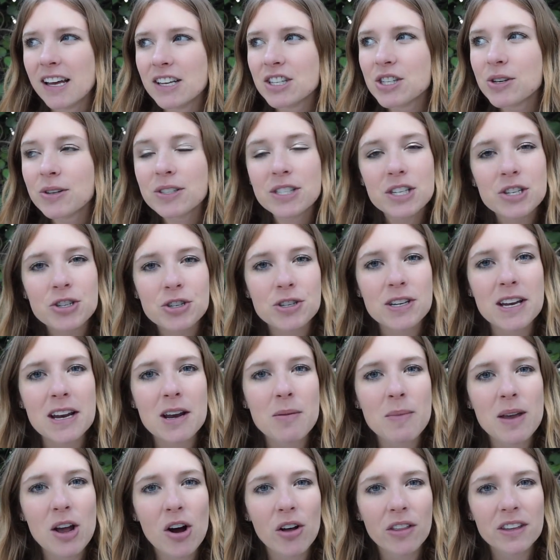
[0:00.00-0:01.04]
So it's interesting
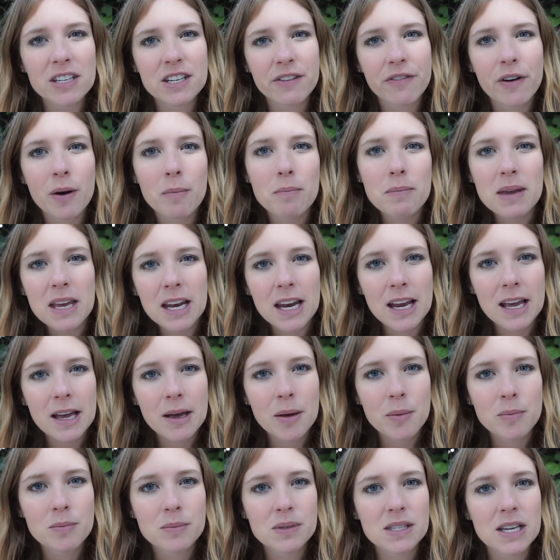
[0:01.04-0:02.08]
to me all the different
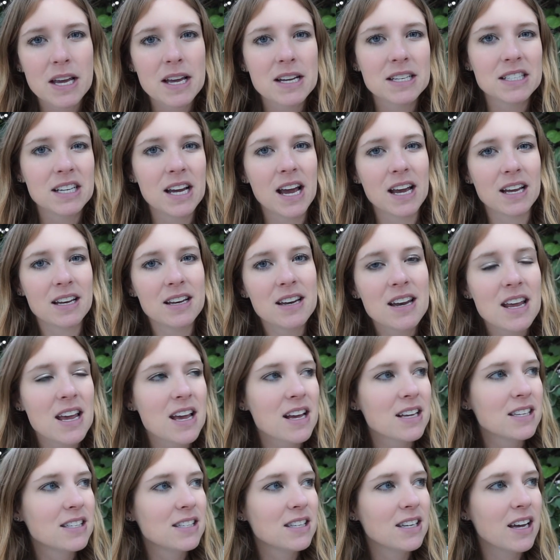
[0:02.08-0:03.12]
mediums and
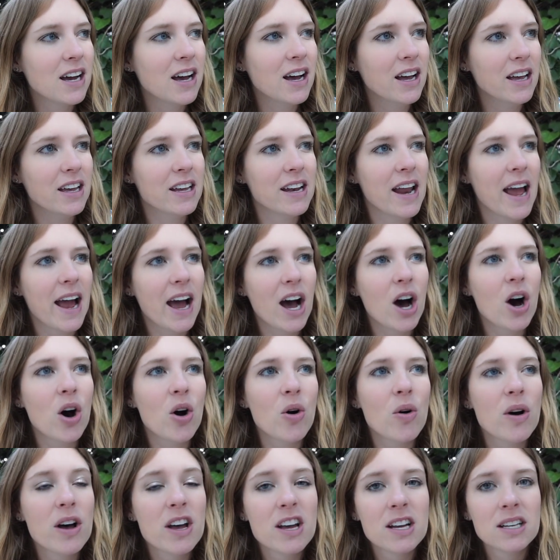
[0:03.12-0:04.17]
techniques and
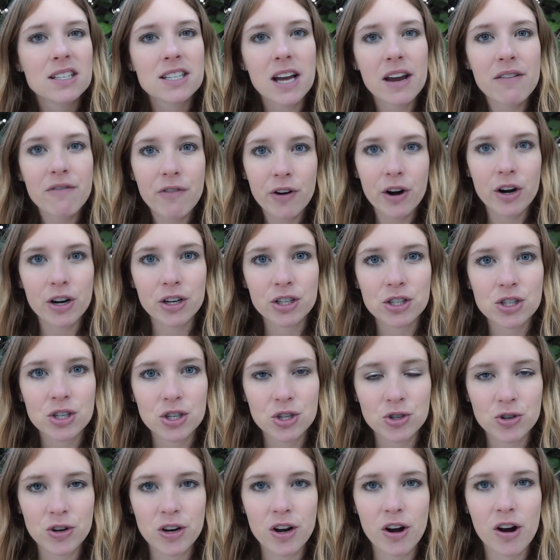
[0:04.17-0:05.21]
how diverse
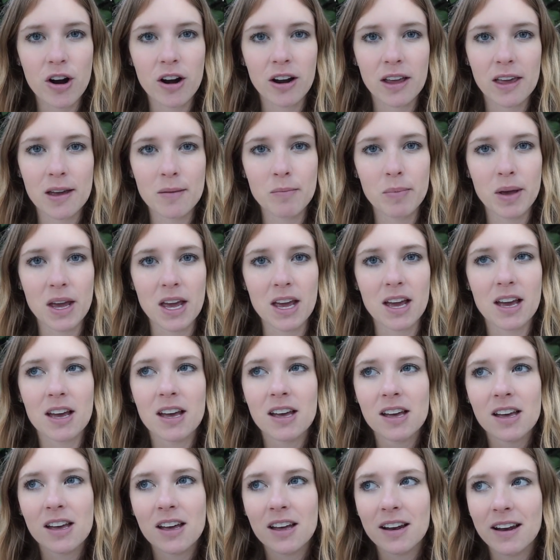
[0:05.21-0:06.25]
street art can be.
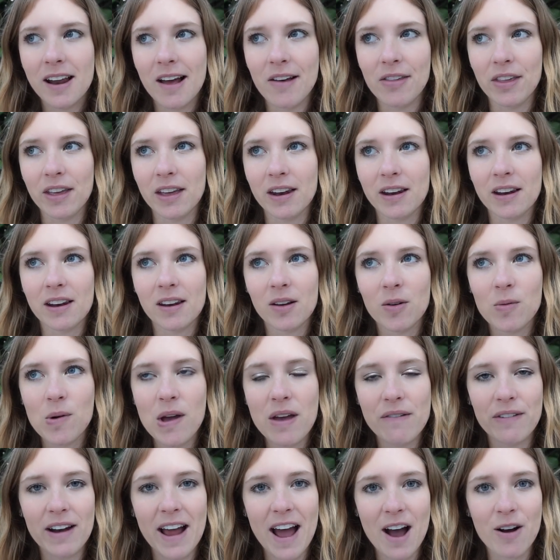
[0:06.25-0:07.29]
Now then, we
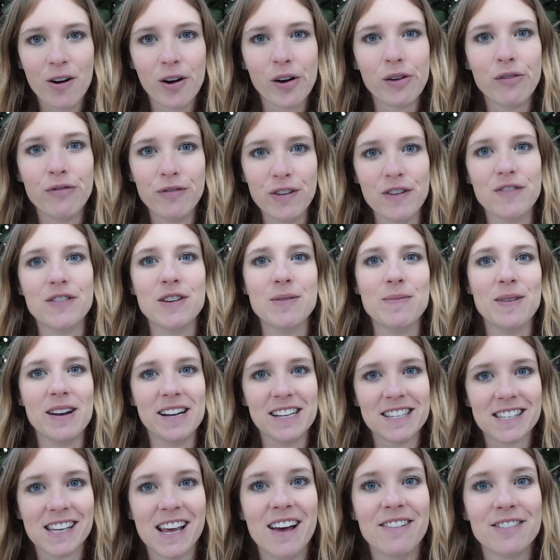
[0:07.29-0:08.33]
have an hour and 50
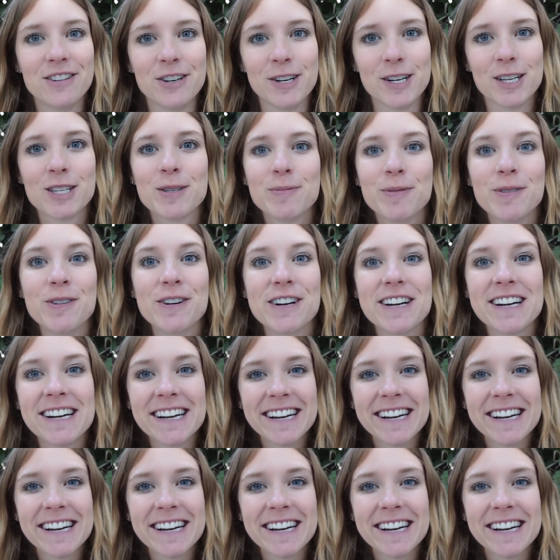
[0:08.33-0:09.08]
minutes left to explore.